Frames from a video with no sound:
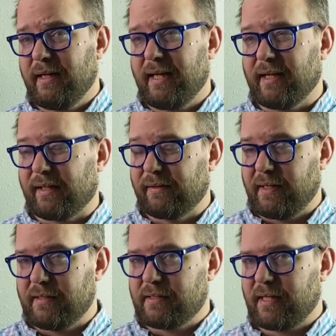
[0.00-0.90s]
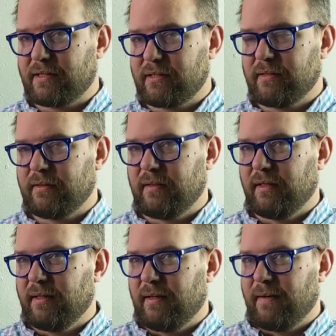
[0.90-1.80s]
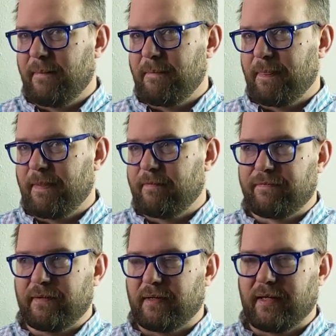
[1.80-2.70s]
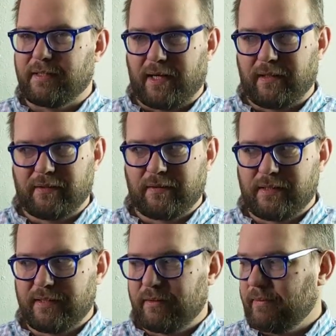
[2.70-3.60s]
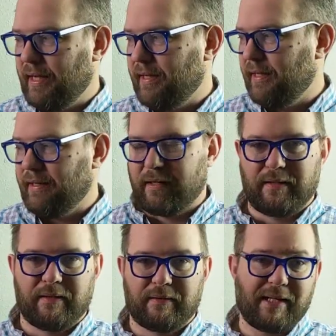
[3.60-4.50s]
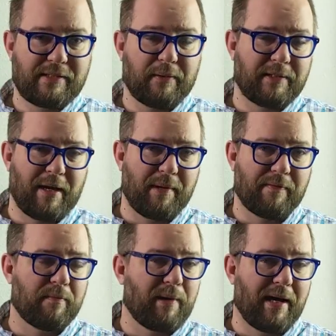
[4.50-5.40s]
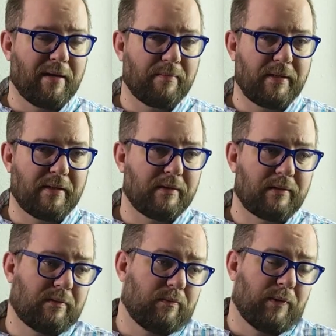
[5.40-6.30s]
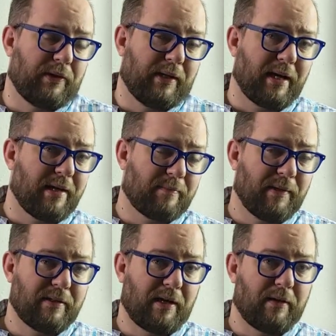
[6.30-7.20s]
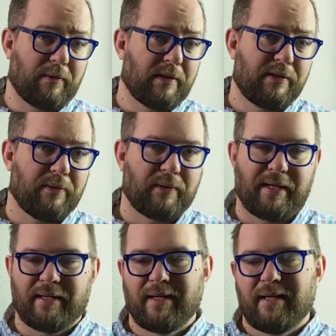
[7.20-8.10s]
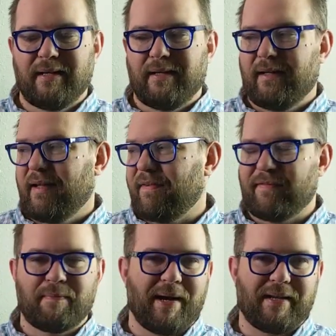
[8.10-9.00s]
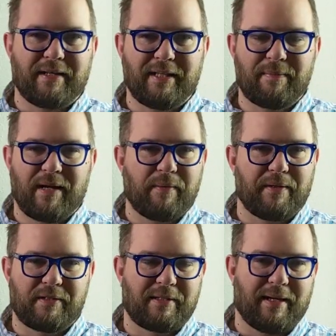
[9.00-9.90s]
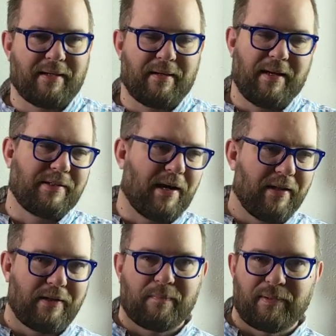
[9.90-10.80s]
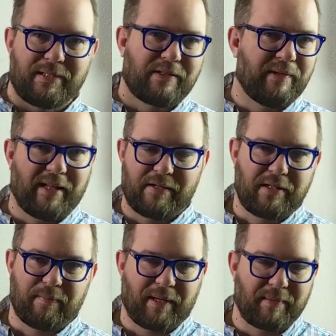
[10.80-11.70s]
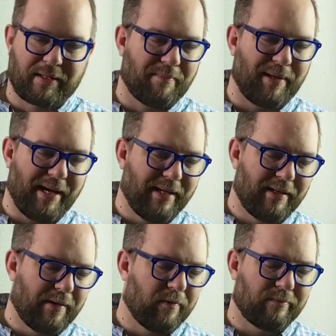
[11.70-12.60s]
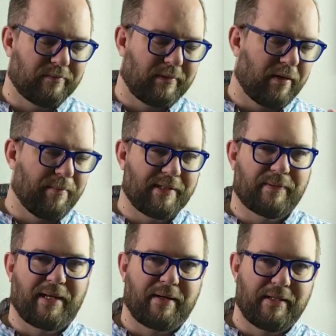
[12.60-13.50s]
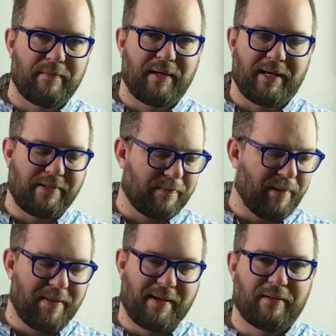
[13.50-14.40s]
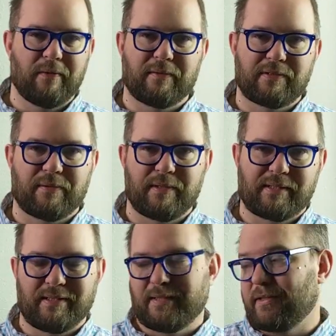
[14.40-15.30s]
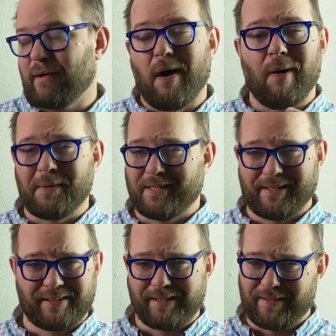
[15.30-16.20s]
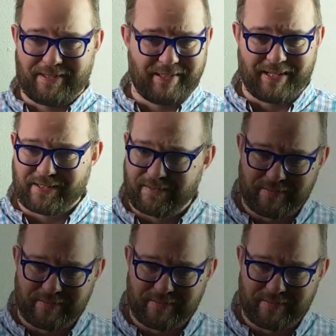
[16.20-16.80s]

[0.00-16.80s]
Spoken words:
in a clearance section for $1 or $2, and that's the only time I ever buy them, is when they cost me $1 or $2. Like, if I have to buy it on eBay where there's like $1 plus $3 shipping, I'm not gonna buy it. I don't mess with that on eBay. I just buy that at local stores because these are always in the clearance section.